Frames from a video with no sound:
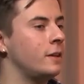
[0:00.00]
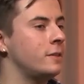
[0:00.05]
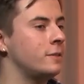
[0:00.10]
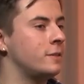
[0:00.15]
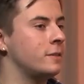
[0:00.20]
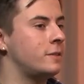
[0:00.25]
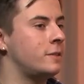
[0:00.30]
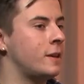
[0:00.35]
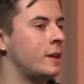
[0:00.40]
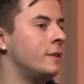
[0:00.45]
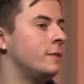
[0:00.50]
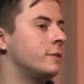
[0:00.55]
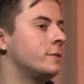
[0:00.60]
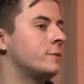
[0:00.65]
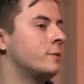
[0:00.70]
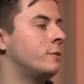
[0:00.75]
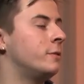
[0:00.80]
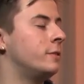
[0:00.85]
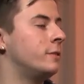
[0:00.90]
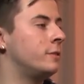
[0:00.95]
is the 10th,
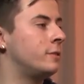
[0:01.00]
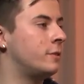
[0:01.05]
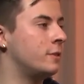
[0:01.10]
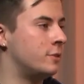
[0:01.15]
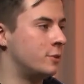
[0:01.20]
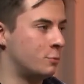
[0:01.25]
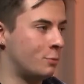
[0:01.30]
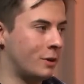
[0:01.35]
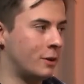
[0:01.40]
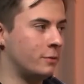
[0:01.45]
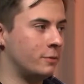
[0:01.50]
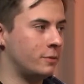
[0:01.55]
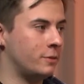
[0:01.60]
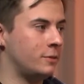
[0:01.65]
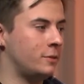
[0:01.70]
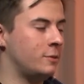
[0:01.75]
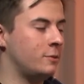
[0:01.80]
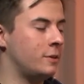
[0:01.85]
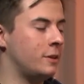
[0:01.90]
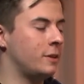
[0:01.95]
so on the 12th, in
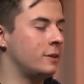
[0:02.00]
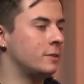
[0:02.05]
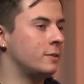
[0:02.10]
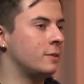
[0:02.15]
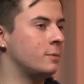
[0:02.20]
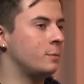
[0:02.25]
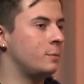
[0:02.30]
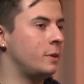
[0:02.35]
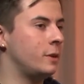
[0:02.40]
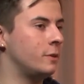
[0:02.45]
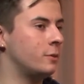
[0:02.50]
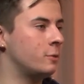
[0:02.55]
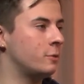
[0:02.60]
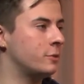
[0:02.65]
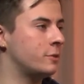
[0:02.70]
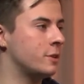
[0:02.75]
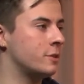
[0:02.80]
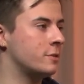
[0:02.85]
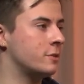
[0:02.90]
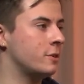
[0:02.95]
2 days, I'll be at
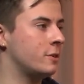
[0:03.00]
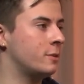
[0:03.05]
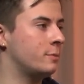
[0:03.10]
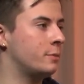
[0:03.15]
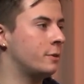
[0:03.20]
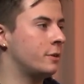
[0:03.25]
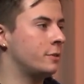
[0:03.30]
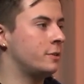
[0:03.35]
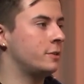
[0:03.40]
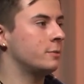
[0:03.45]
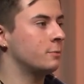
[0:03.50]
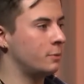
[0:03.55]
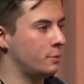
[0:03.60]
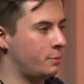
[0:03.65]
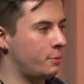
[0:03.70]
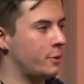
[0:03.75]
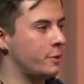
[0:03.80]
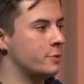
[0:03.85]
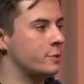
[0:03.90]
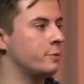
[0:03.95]
Dorchester Art Project with
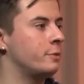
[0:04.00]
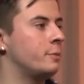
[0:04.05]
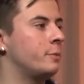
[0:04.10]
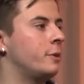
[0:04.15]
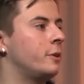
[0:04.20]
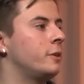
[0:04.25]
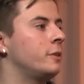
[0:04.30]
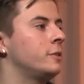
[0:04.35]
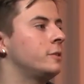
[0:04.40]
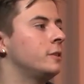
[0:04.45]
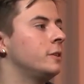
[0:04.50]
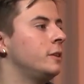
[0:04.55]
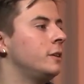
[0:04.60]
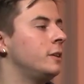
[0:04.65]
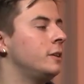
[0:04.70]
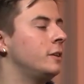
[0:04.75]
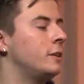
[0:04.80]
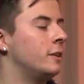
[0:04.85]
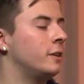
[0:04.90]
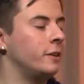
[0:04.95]
Bars Over Bars.
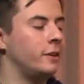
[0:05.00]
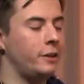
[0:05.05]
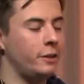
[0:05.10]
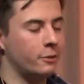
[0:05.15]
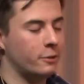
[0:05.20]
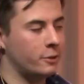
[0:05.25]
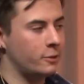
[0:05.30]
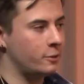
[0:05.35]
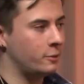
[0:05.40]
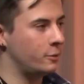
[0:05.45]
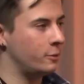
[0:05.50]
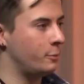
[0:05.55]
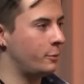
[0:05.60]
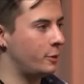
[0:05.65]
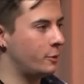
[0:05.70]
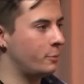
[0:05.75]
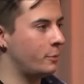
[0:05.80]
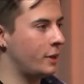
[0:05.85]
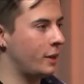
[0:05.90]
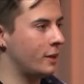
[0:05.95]
Hero,
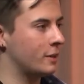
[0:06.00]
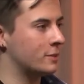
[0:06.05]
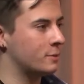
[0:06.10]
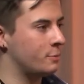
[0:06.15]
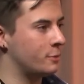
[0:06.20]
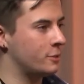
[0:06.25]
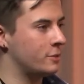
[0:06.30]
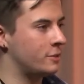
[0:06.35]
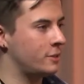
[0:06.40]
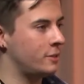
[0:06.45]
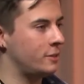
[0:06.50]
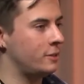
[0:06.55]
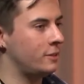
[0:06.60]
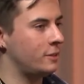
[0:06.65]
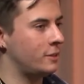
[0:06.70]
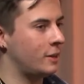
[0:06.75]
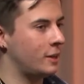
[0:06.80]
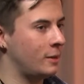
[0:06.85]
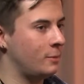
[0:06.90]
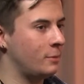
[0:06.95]
Amir Max, Marcini,
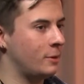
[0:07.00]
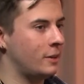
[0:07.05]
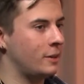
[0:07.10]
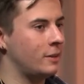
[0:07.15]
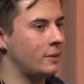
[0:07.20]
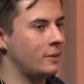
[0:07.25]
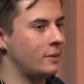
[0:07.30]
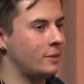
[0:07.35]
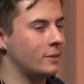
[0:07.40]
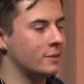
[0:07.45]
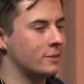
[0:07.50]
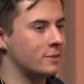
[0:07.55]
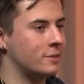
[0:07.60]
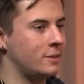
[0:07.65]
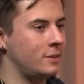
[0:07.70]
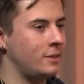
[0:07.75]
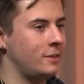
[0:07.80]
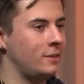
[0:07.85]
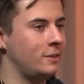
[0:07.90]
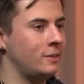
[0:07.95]
K-By,
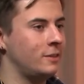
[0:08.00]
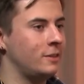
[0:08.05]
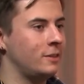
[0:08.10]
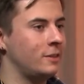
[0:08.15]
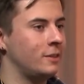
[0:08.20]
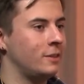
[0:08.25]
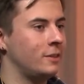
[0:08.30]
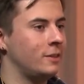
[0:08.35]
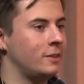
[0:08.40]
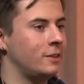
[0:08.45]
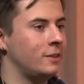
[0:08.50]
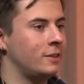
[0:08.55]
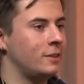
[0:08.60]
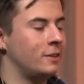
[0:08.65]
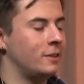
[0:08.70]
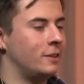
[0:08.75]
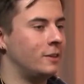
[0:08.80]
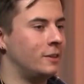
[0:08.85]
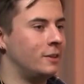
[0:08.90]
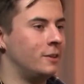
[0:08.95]
Youngstein,
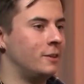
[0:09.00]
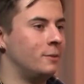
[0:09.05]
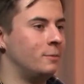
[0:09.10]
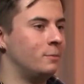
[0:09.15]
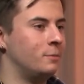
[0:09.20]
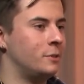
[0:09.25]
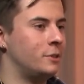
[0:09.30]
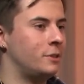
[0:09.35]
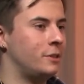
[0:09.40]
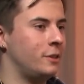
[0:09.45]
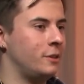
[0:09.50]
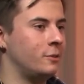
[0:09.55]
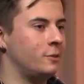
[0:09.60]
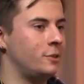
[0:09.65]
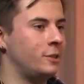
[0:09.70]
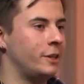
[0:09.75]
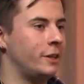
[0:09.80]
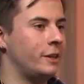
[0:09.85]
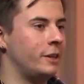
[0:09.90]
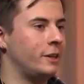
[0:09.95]

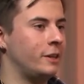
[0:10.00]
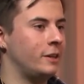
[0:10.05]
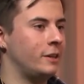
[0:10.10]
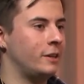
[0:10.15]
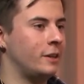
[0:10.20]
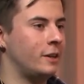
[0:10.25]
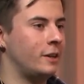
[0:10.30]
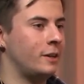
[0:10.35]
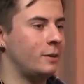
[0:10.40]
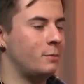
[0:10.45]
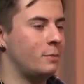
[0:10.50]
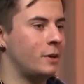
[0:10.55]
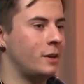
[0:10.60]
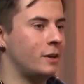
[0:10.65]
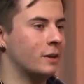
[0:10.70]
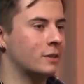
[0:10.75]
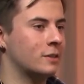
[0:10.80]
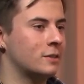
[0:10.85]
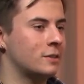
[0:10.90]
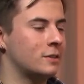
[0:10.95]
COJ,
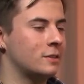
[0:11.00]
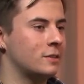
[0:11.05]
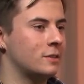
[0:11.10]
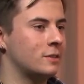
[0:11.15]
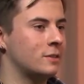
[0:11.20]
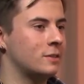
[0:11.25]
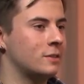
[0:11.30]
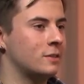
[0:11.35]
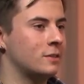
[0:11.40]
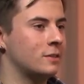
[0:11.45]
IMAX.